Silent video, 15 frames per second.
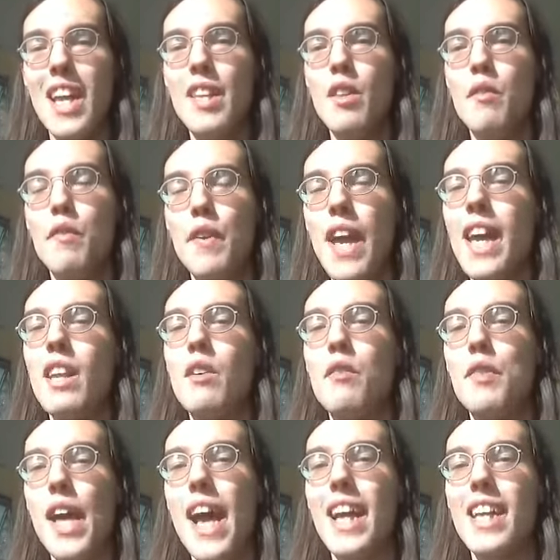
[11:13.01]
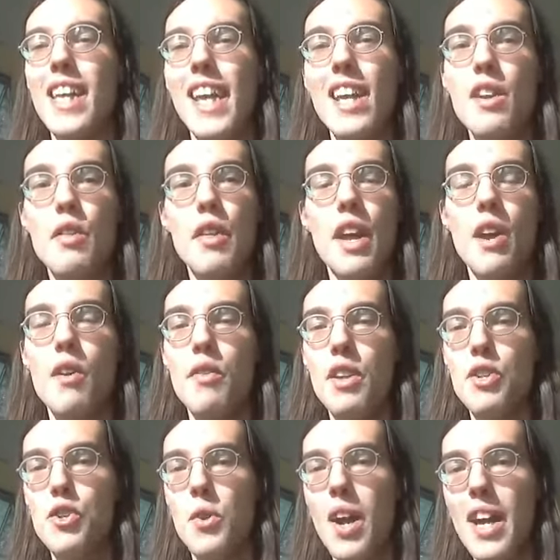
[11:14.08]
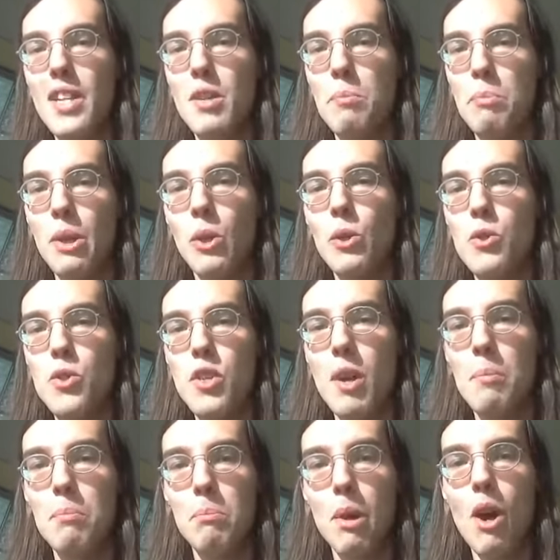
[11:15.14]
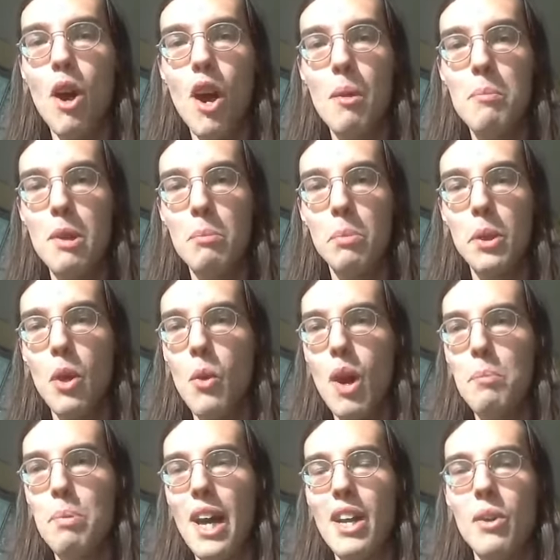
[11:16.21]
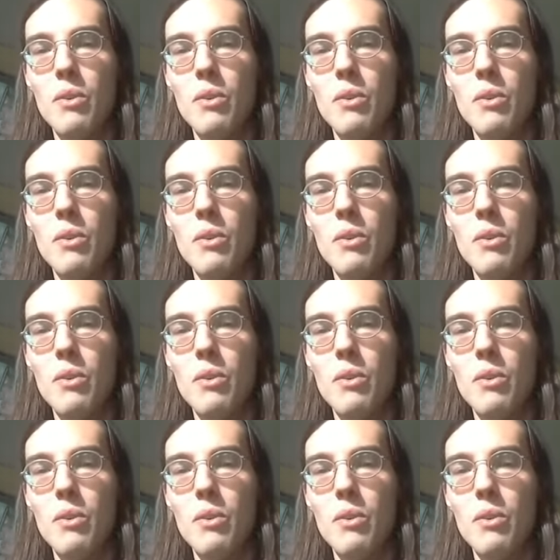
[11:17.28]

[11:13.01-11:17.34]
in the vein of that kid there that tried to build some bomb and blow up.